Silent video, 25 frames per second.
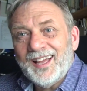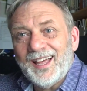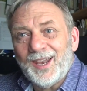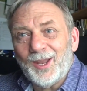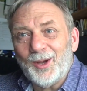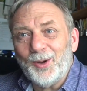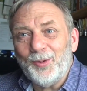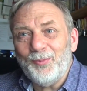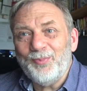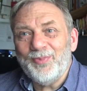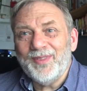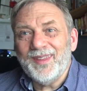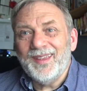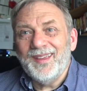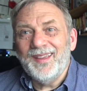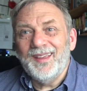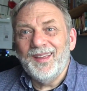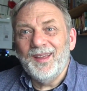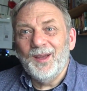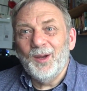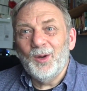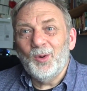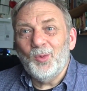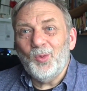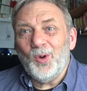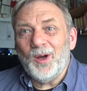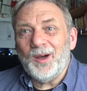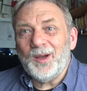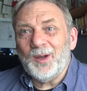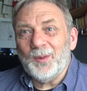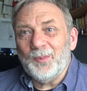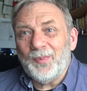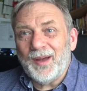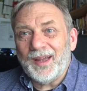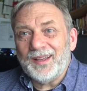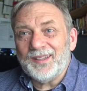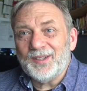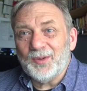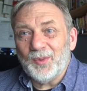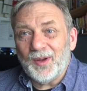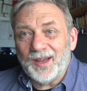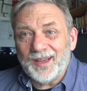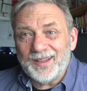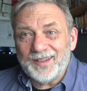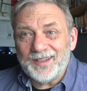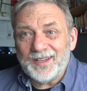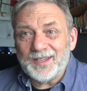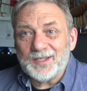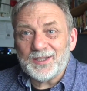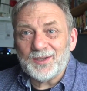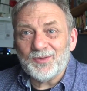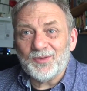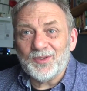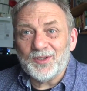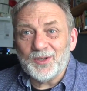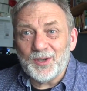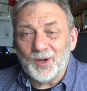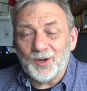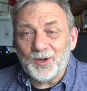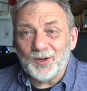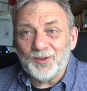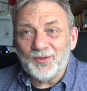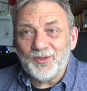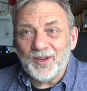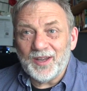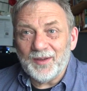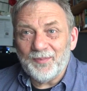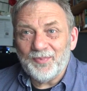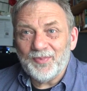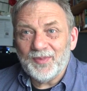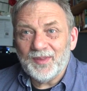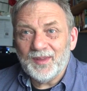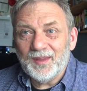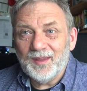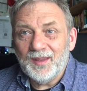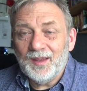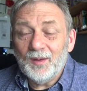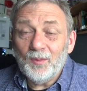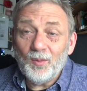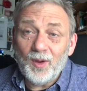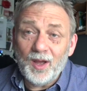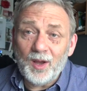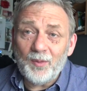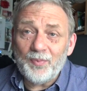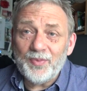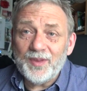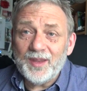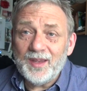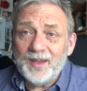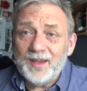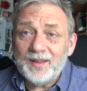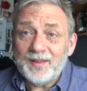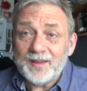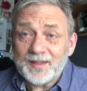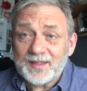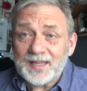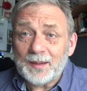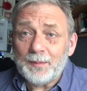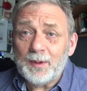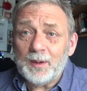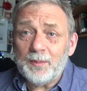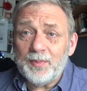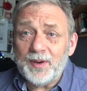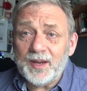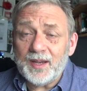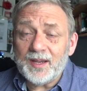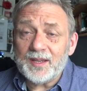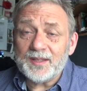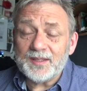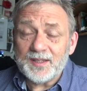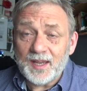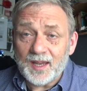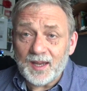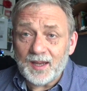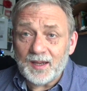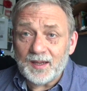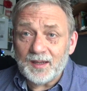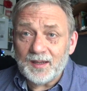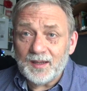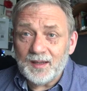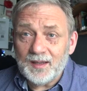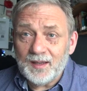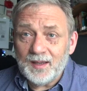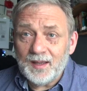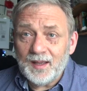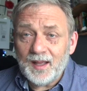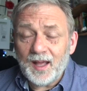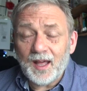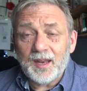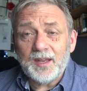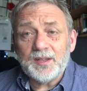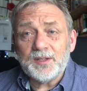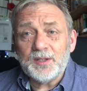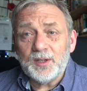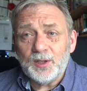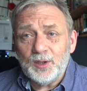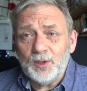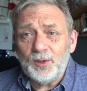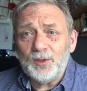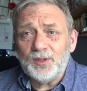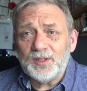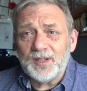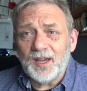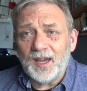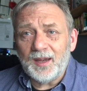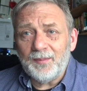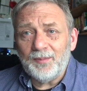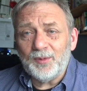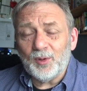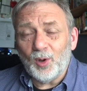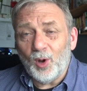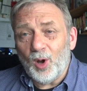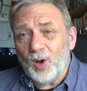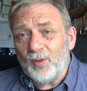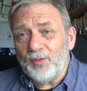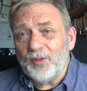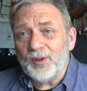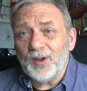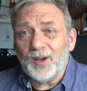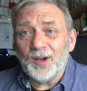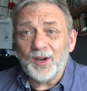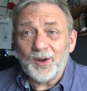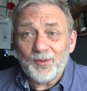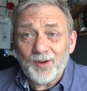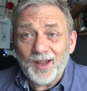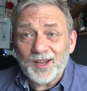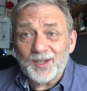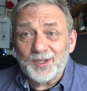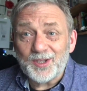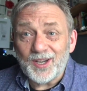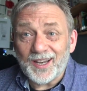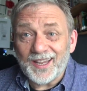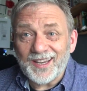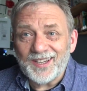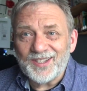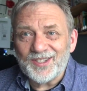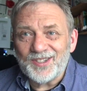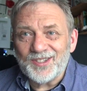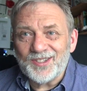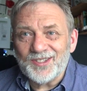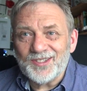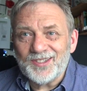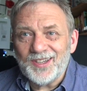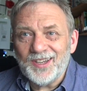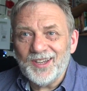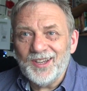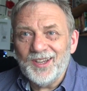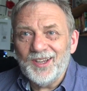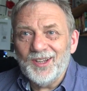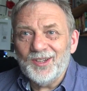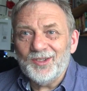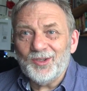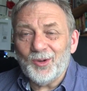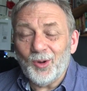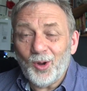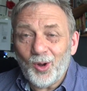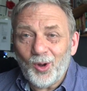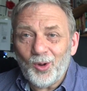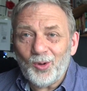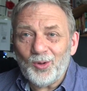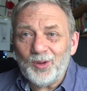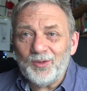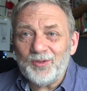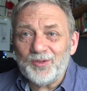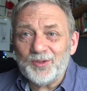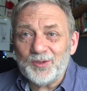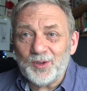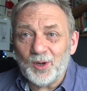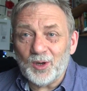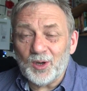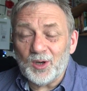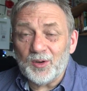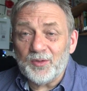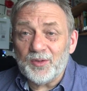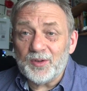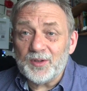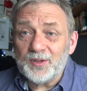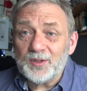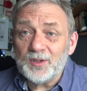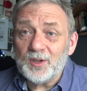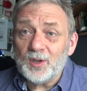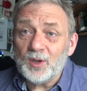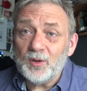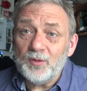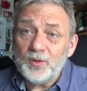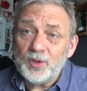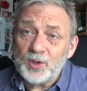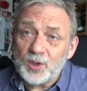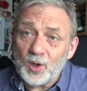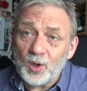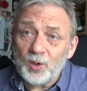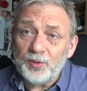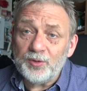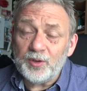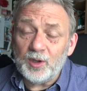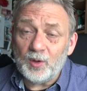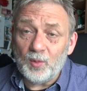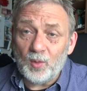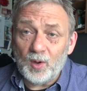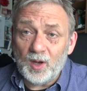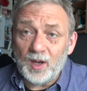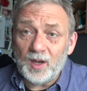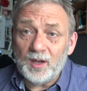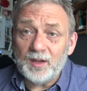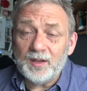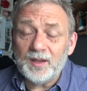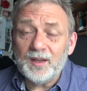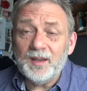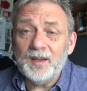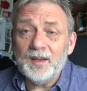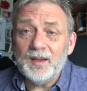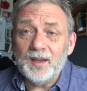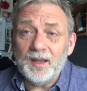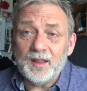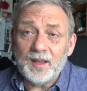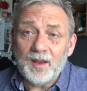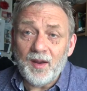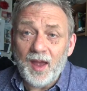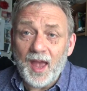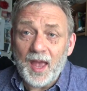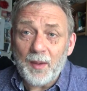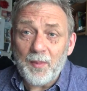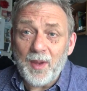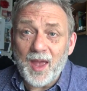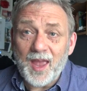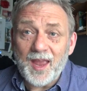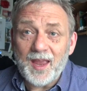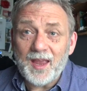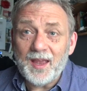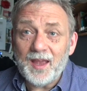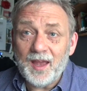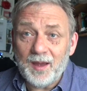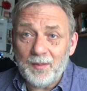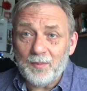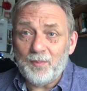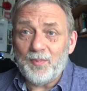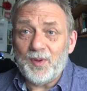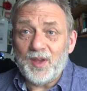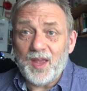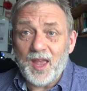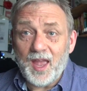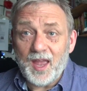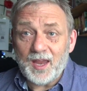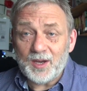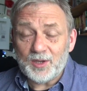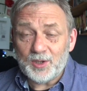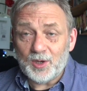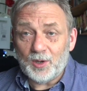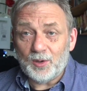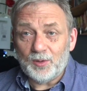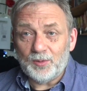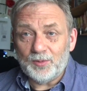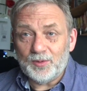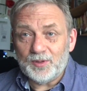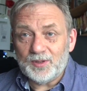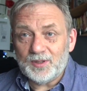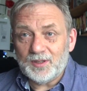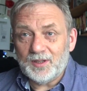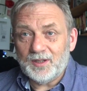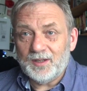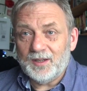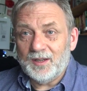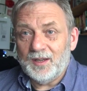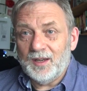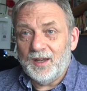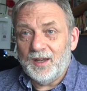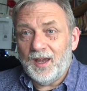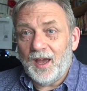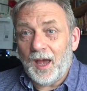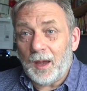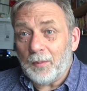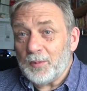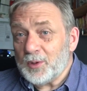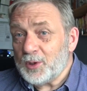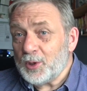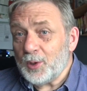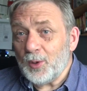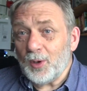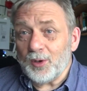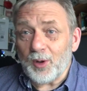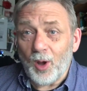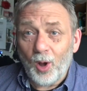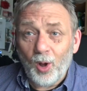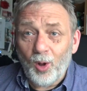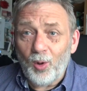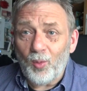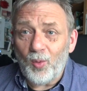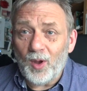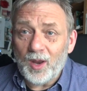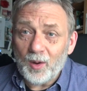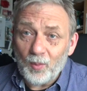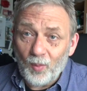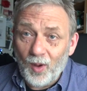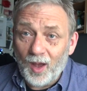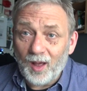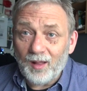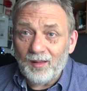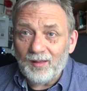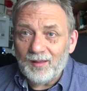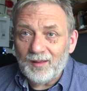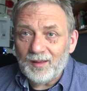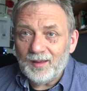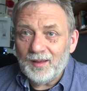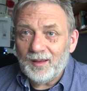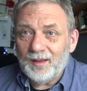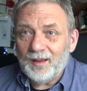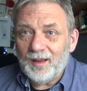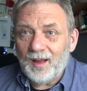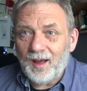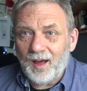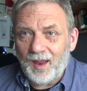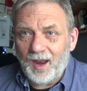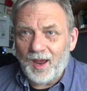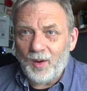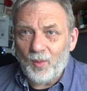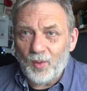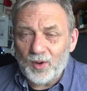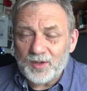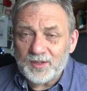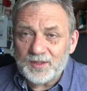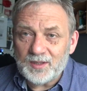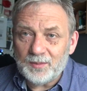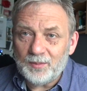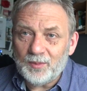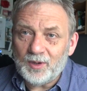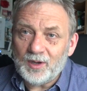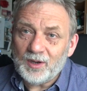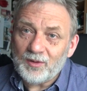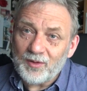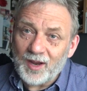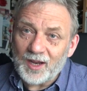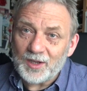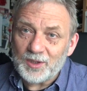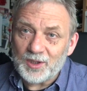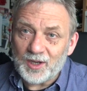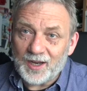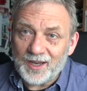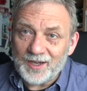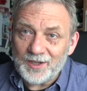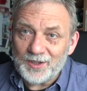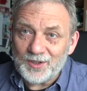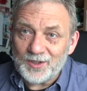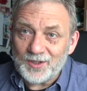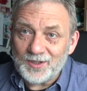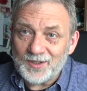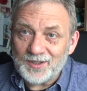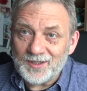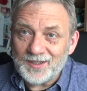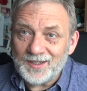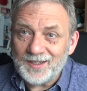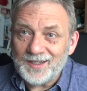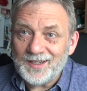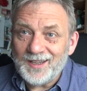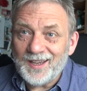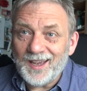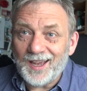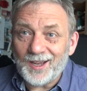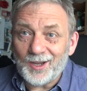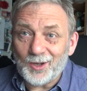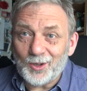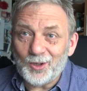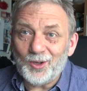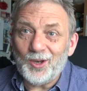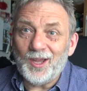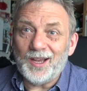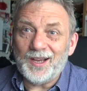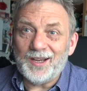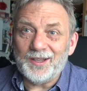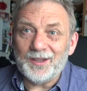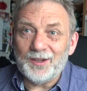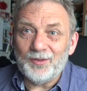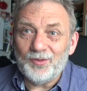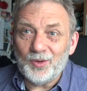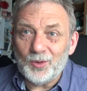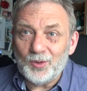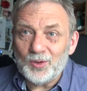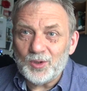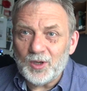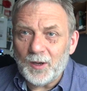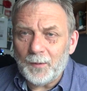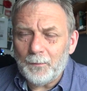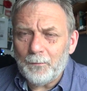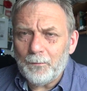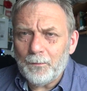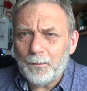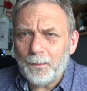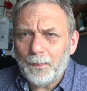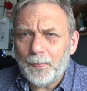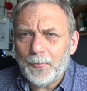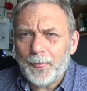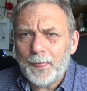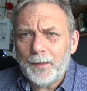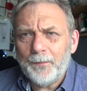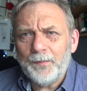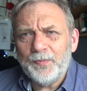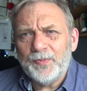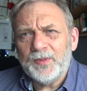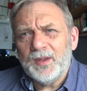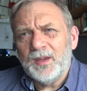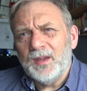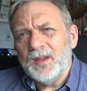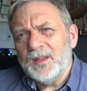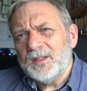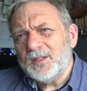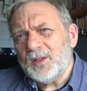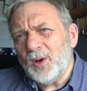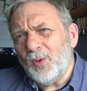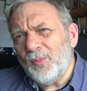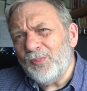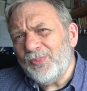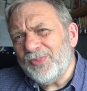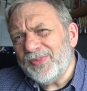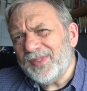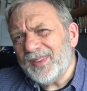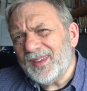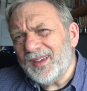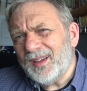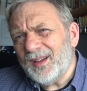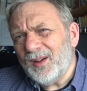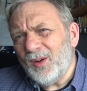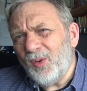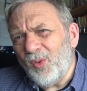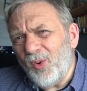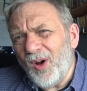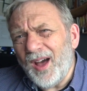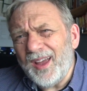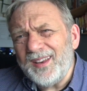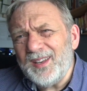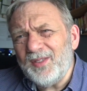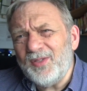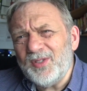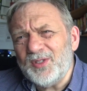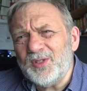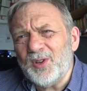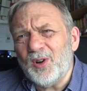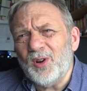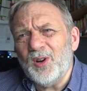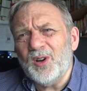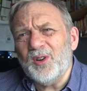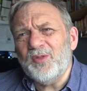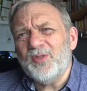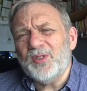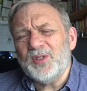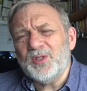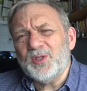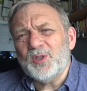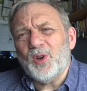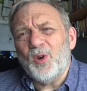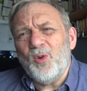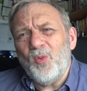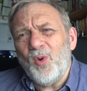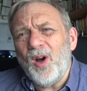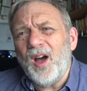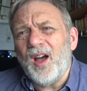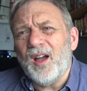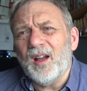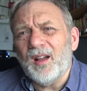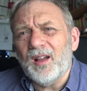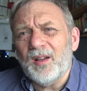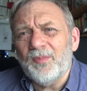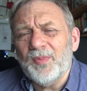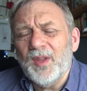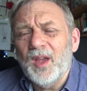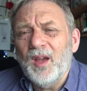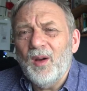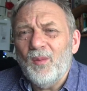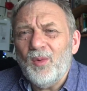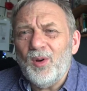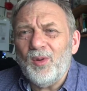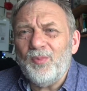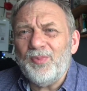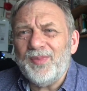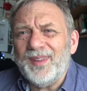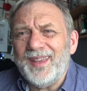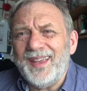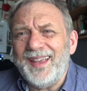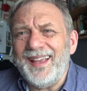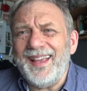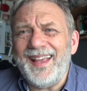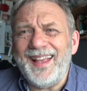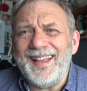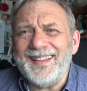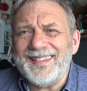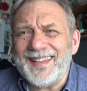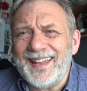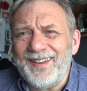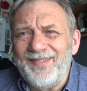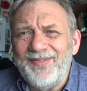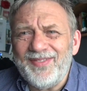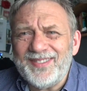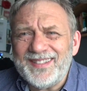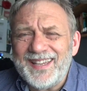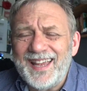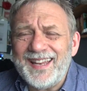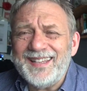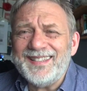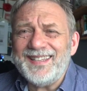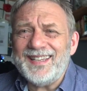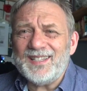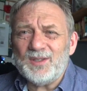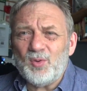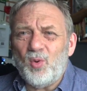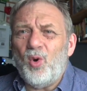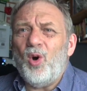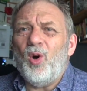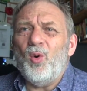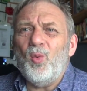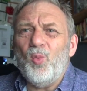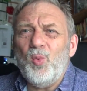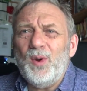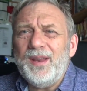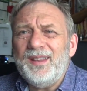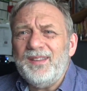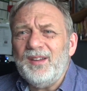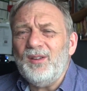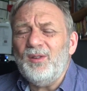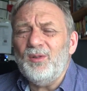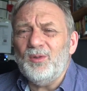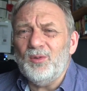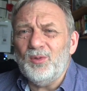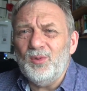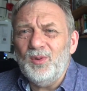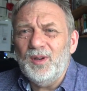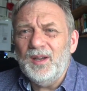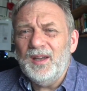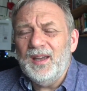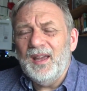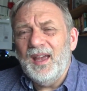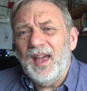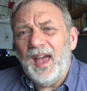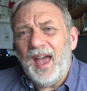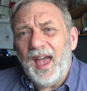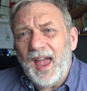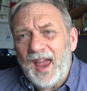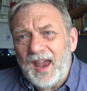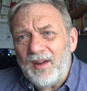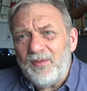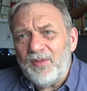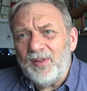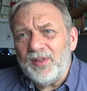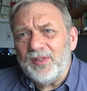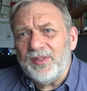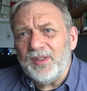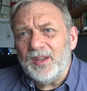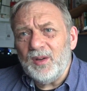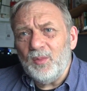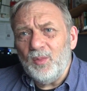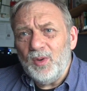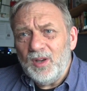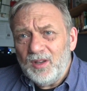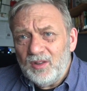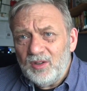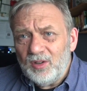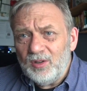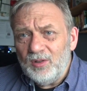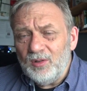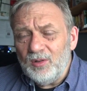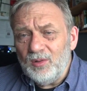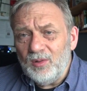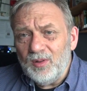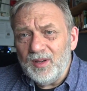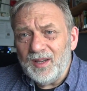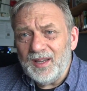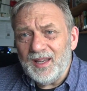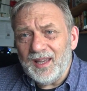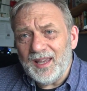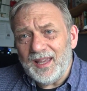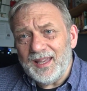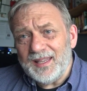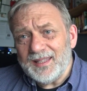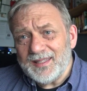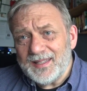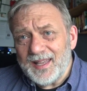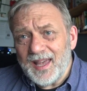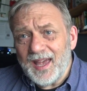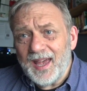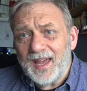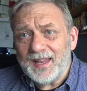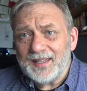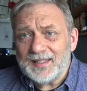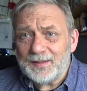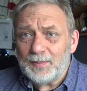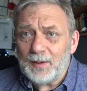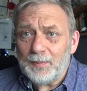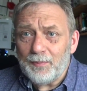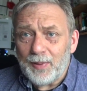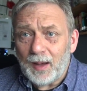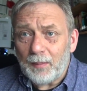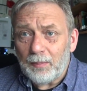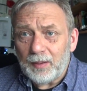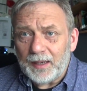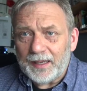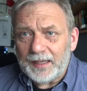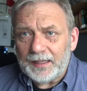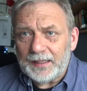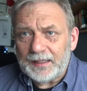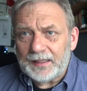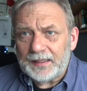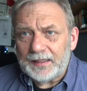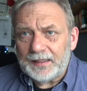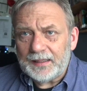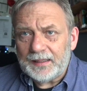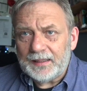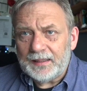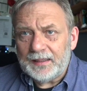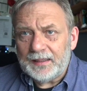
Hello, welcome back to Ideas in Photography. Well, the summer break is here, and it's a good time to offer congratulations to all the photographers who showed their work in their MA and BA shows. I'm sure it all went well, and I wish them congratulations and good luck in the future. So, why do photographers show work? Well, in a sense, it's what we do. Everything we do is there to be public.